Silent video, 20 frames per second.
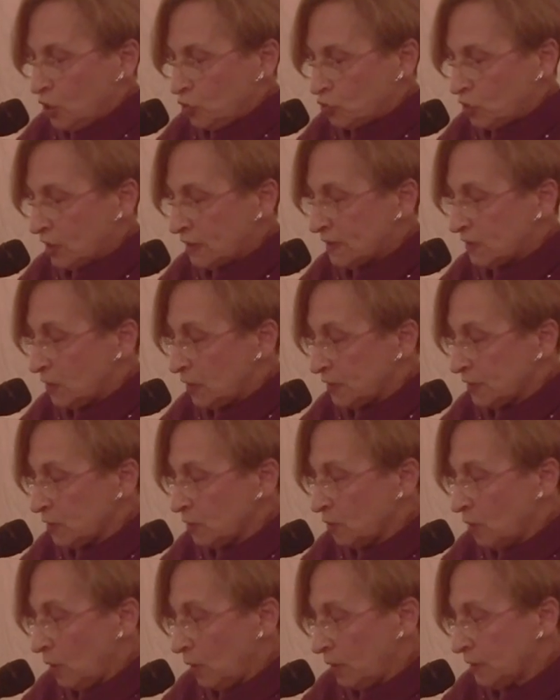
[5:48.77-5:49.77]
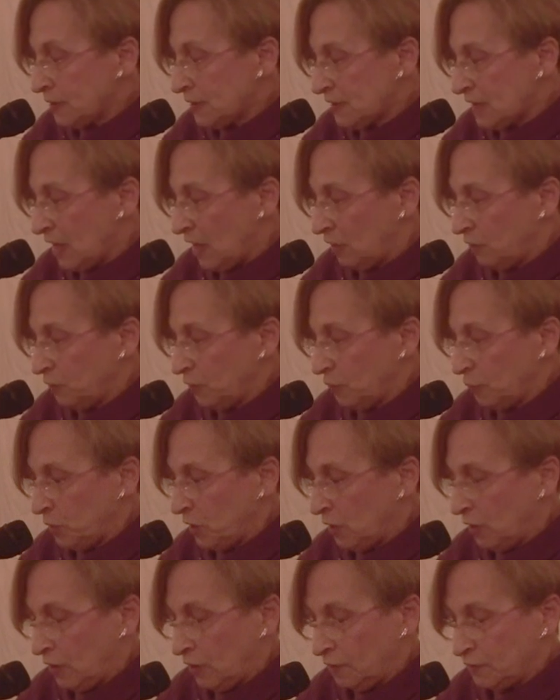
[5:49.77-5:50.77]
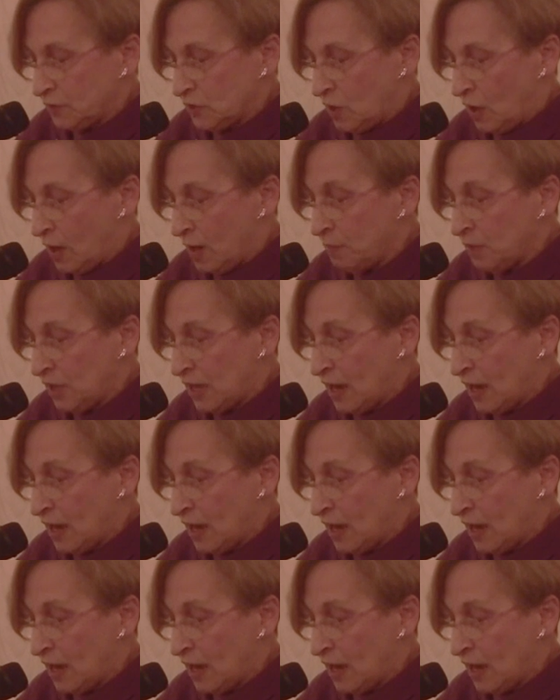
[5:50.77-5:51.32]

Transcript: Trucks also hauled sand for a period of time,